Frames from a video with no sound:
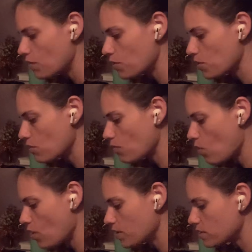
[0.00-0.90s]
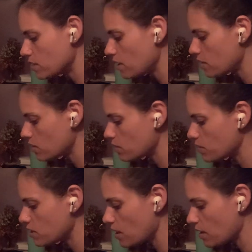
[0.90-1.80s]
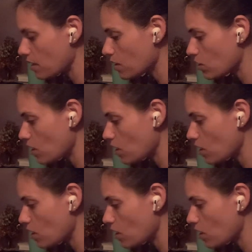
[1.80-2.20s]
Three of Wands. Yeah, that's what I'm saying. Like